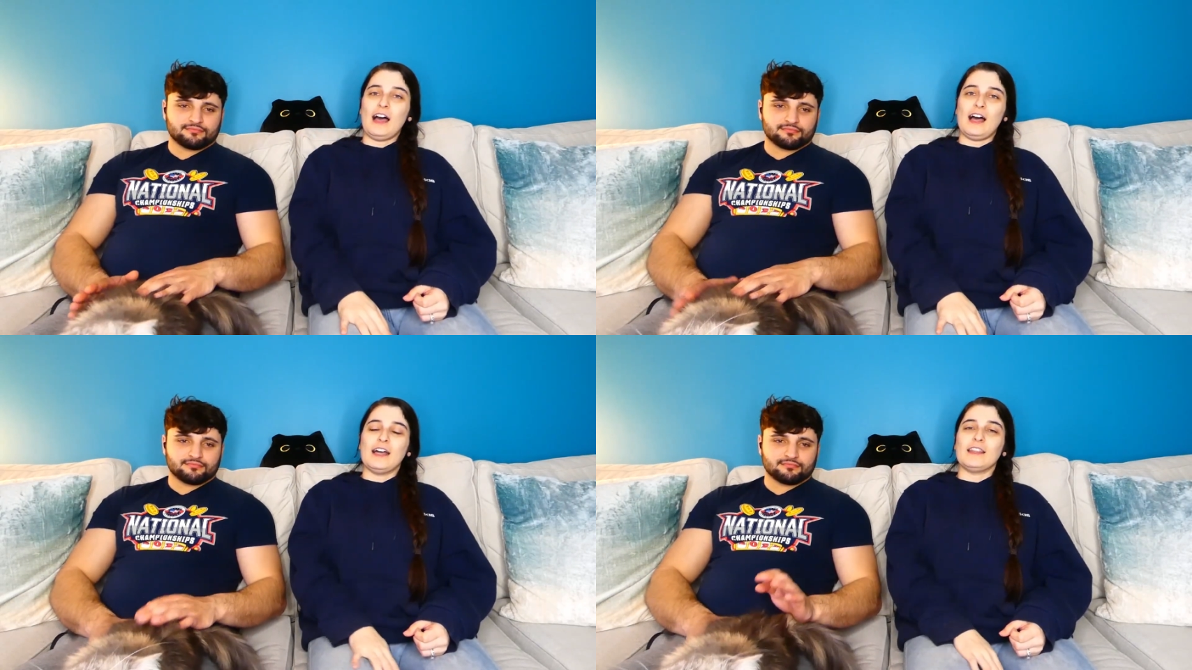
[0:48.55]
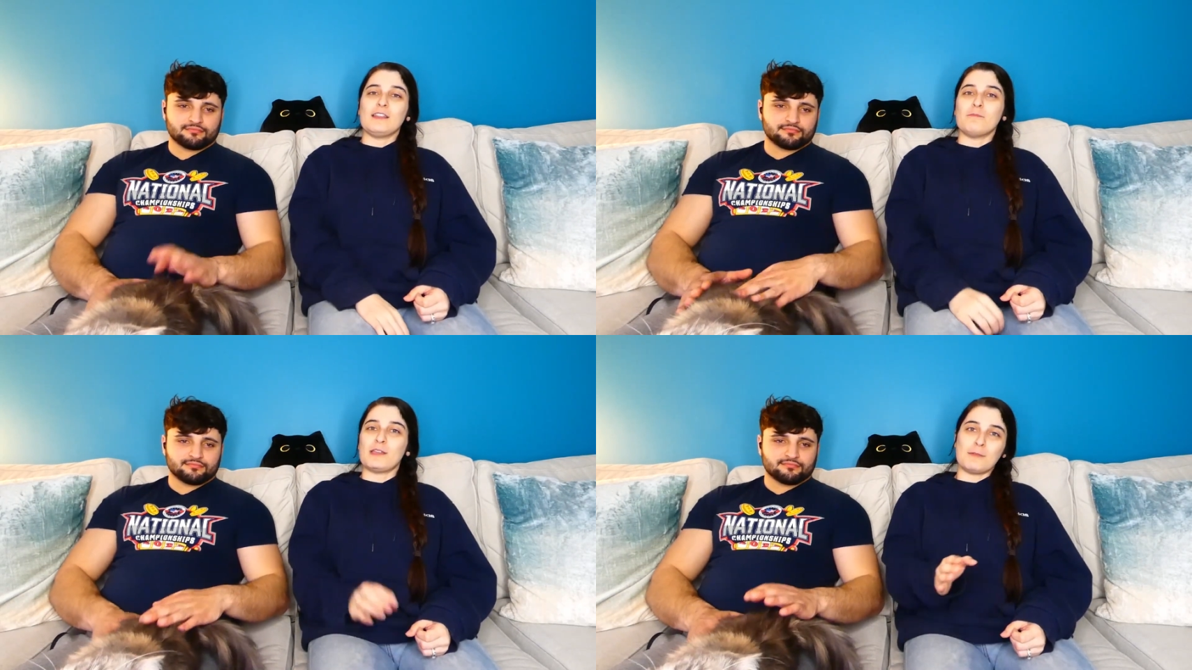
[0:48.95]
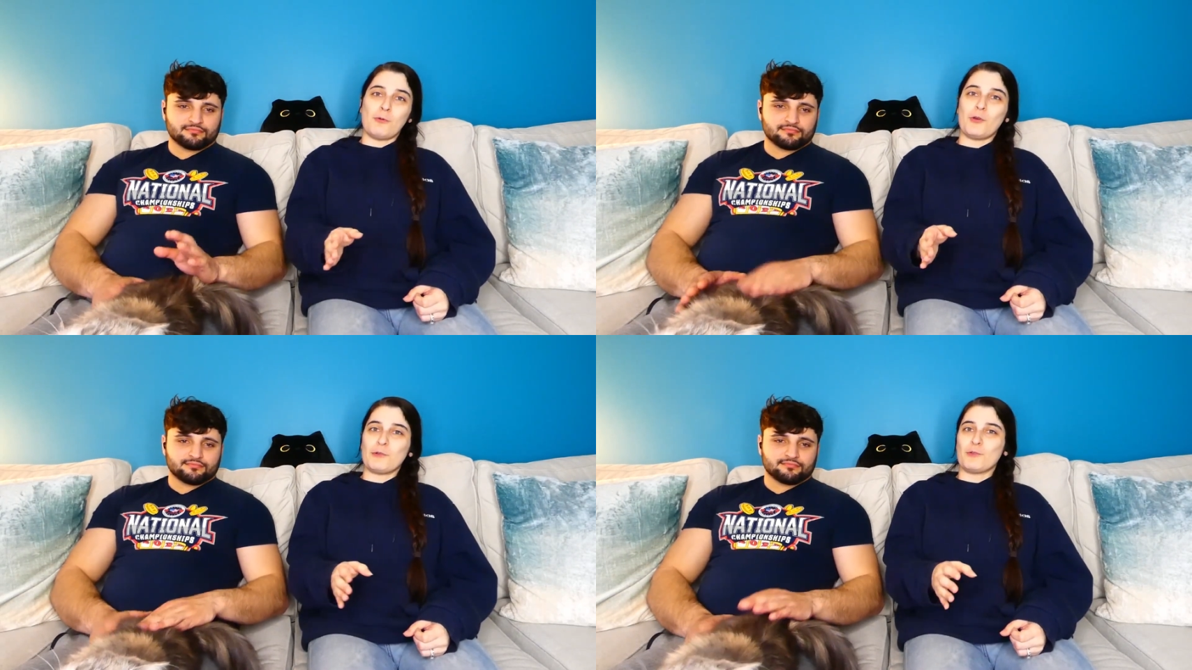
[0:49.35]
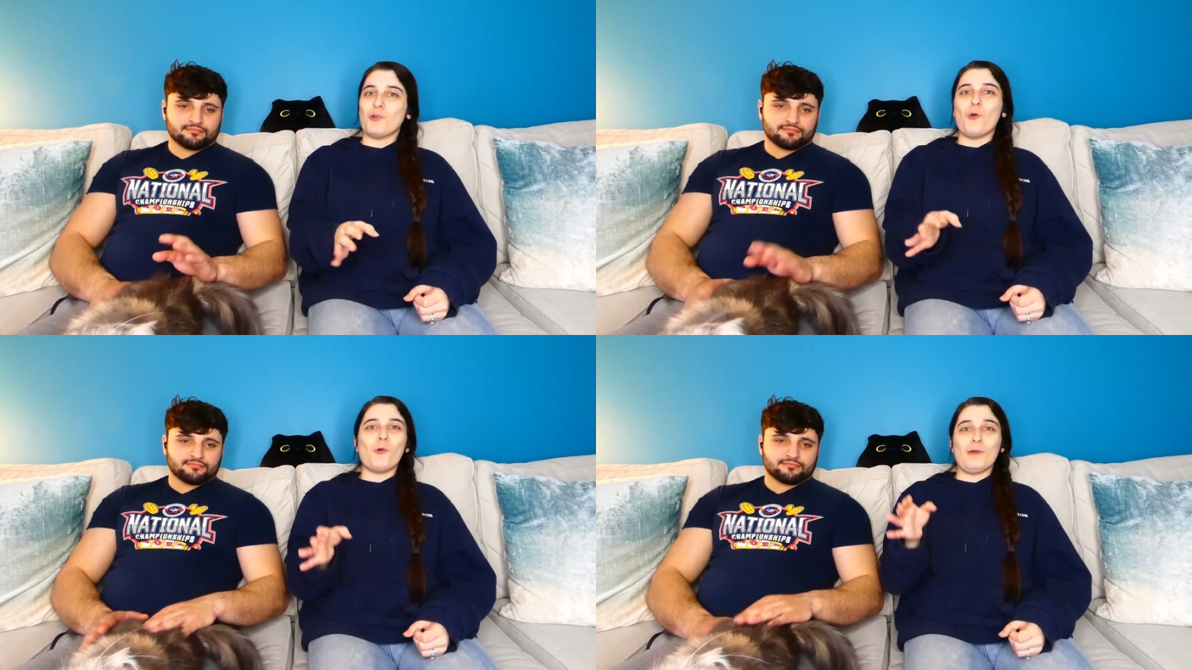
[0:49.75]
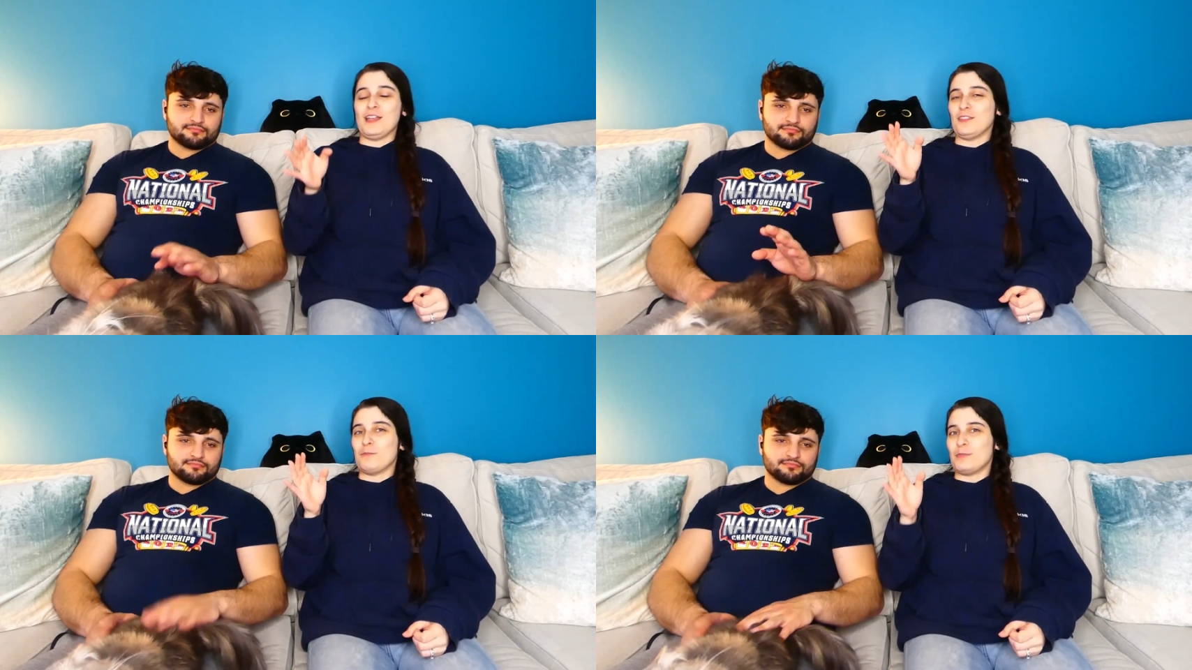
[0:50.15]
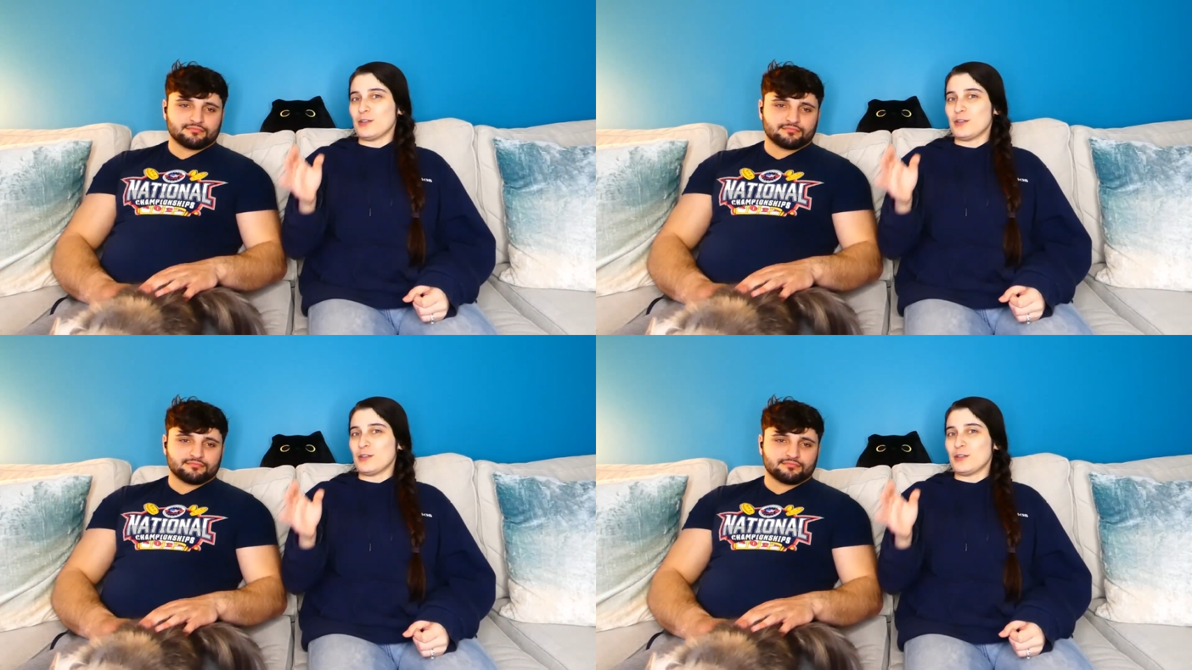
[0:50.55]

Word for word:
Speaker 1: on the big boy room and the